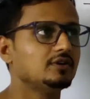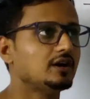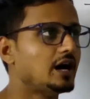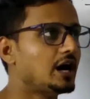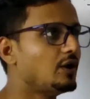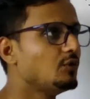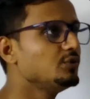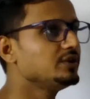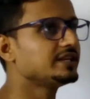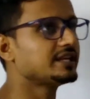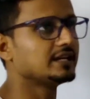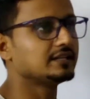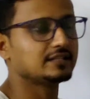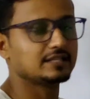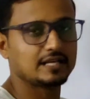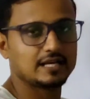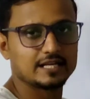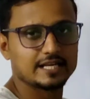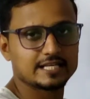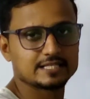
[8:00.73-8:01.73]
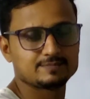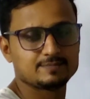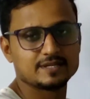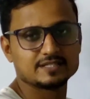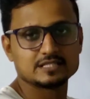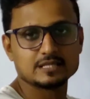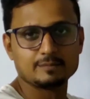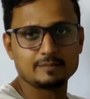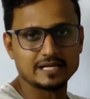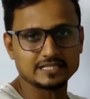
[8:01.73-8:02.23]
how we can
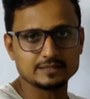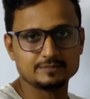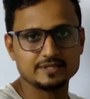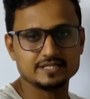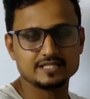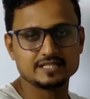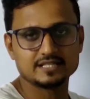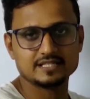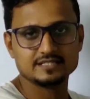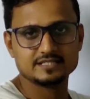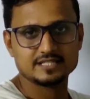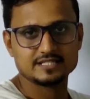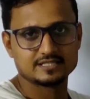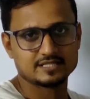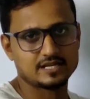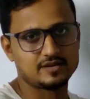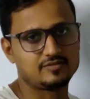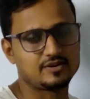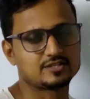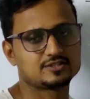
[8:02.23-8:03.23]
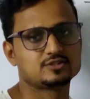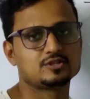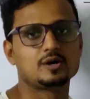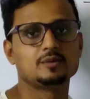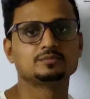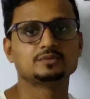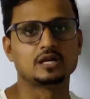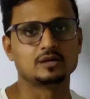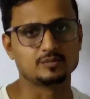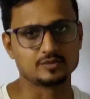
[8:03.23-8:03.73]
express the mathematically this first
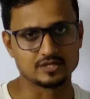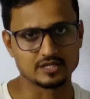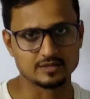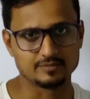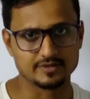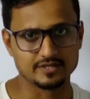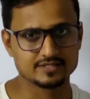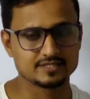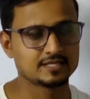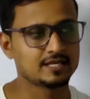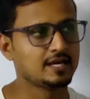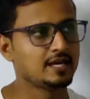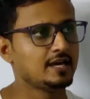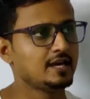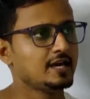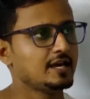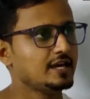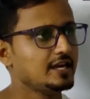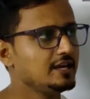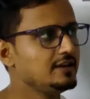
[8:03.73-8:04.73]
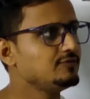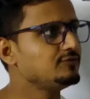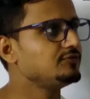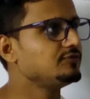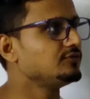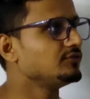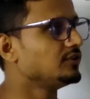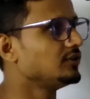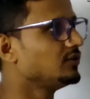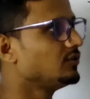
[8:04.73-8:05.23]
law of thermodynamics:
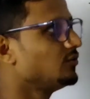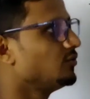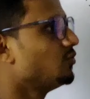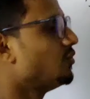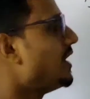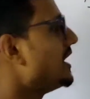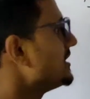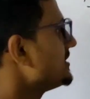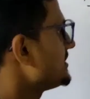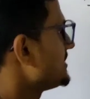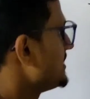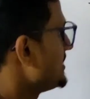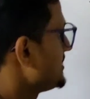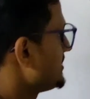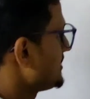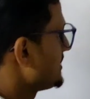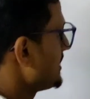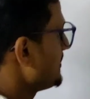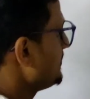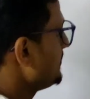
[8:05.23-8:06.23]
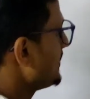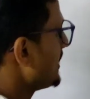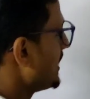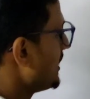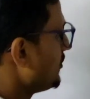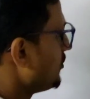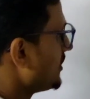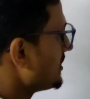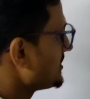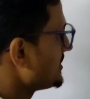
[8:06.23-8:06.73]
if one system
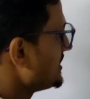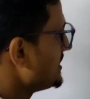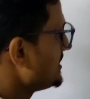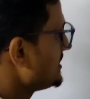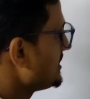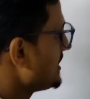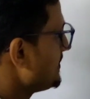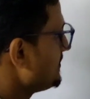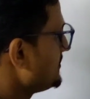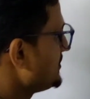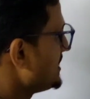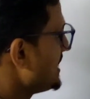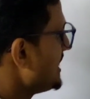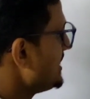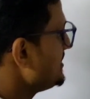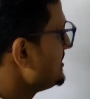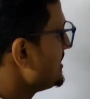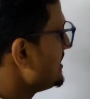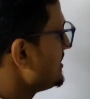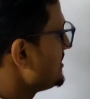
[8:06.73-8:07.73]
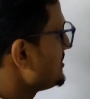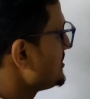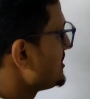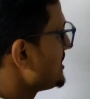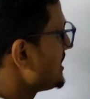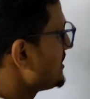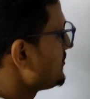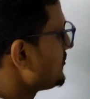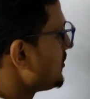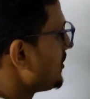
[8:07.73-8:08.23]
change its
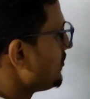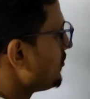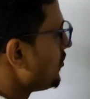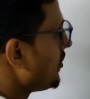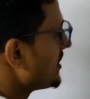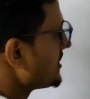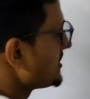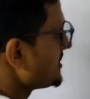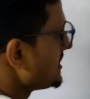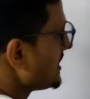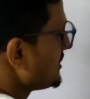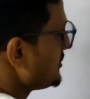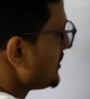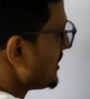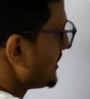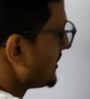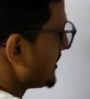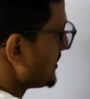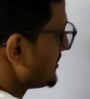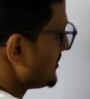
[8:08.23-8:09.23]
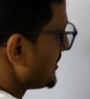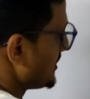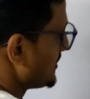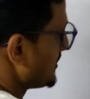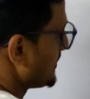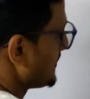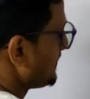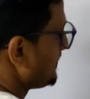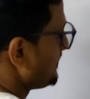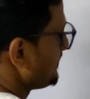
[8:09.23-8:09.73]
state from one state to another
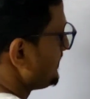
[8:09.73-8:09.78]
state,